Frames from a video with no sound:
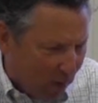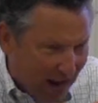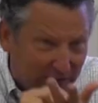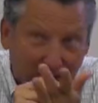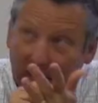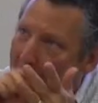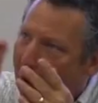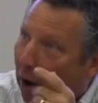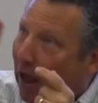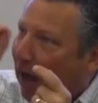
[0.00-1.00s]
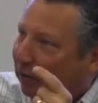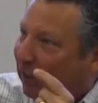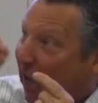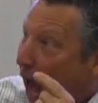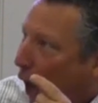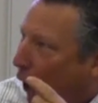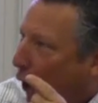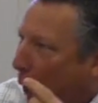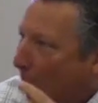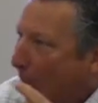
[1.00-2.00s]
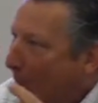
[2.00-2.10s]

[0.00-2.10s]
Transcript: writes it down, has the calendar.